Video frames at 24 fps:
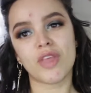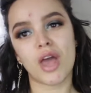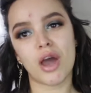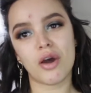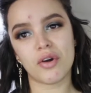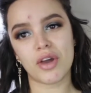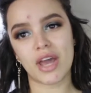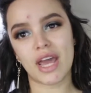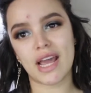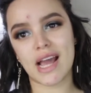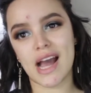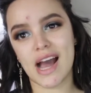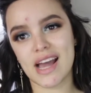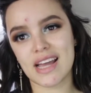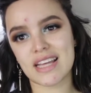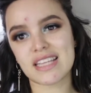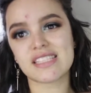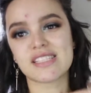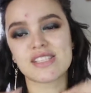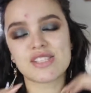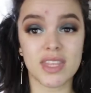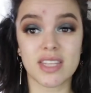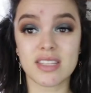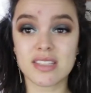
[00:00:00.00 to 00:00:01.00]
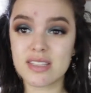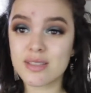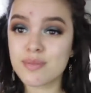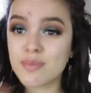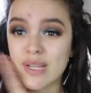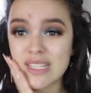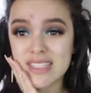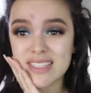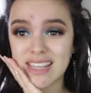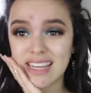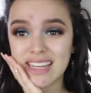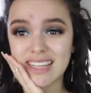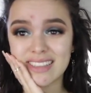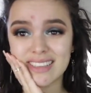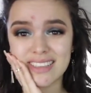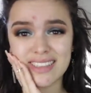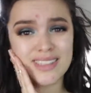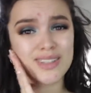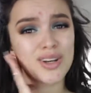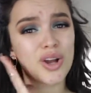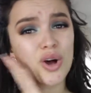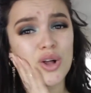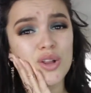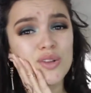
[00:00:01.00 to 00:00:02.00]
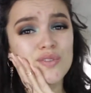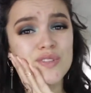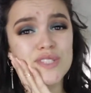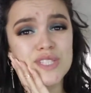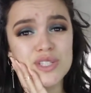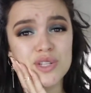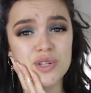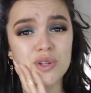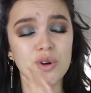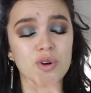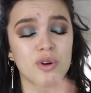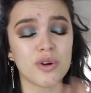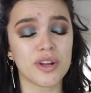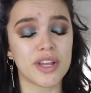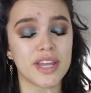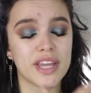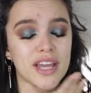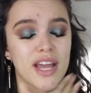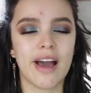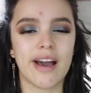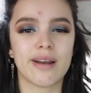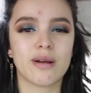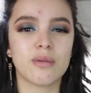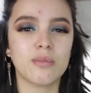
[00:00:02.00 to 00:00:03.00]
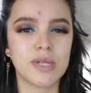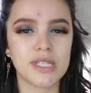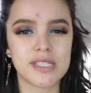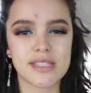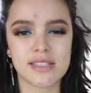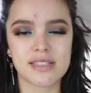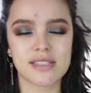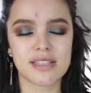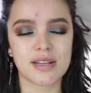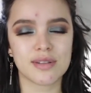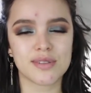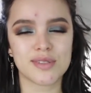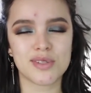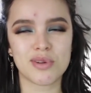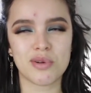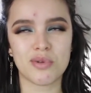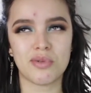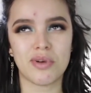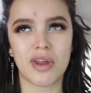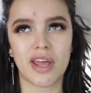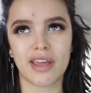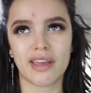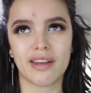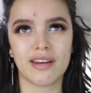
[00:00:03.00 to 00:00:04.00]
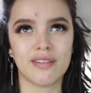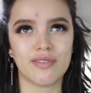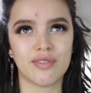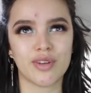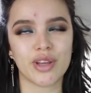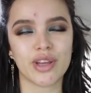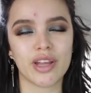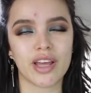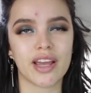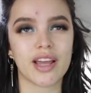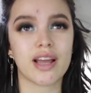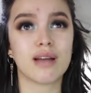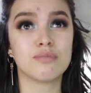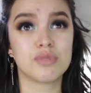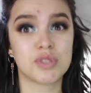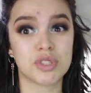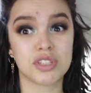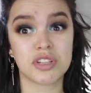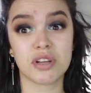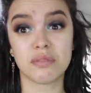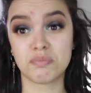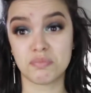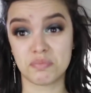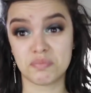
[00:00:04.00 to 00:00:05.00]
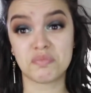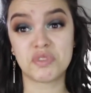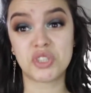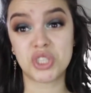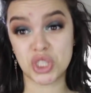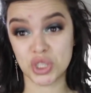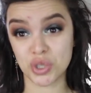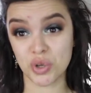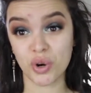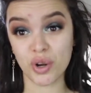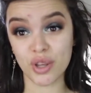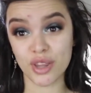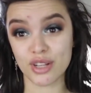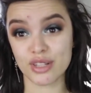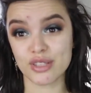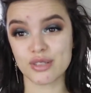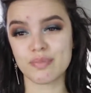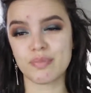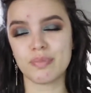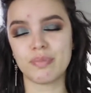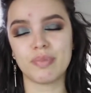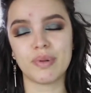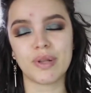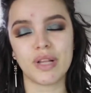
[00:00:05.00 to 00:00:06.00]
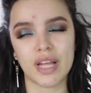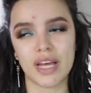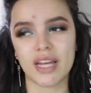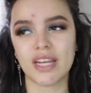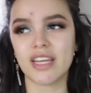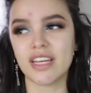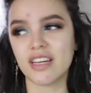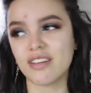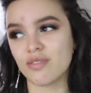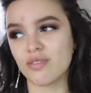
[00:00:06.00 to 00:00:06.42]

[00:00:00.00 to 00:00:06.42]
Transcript: Okay guys, this is my skin in all of its glory. I don't mean to sound so negative and like I'm sure there's plenty